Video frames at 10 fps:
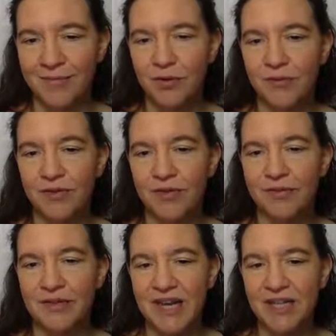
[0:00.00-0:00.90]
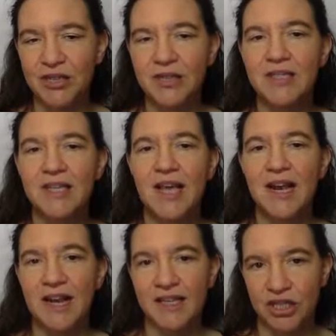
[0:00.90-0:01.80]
provable reductions, let's